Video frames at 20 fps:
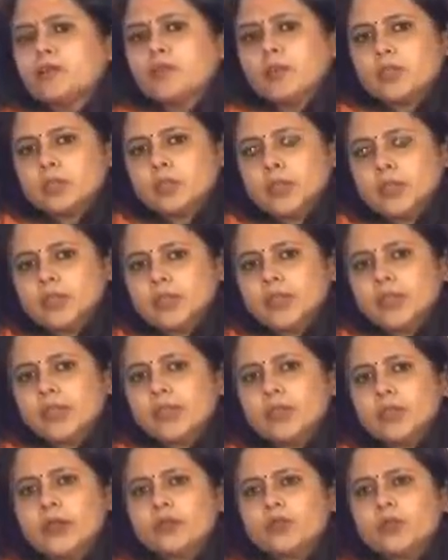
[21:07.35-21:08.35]
Especially
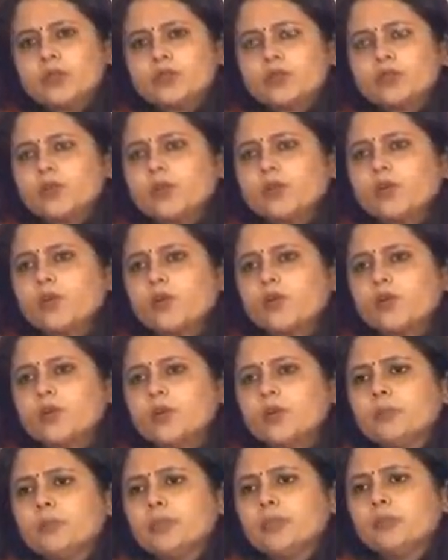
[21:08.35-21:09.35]
now you see a lot of
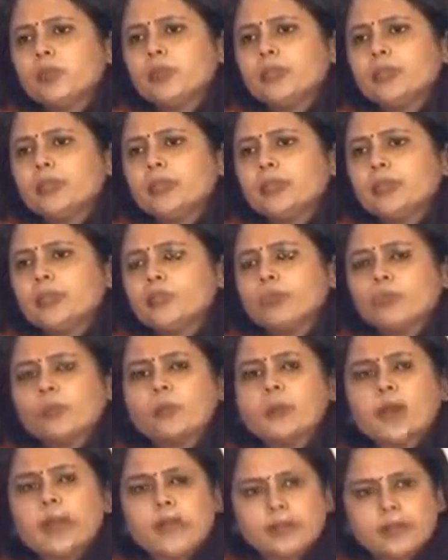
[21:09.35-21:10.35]
people wanting to
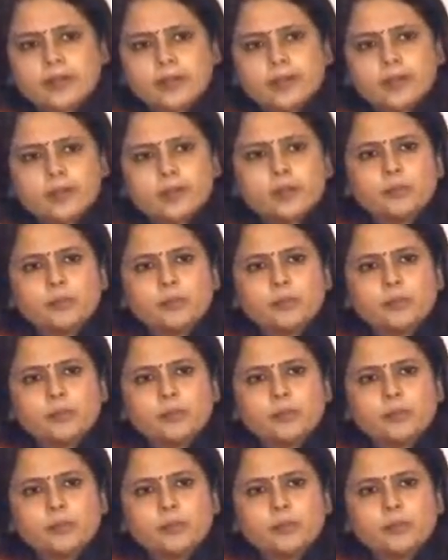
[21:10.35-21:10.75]
adopt anchor.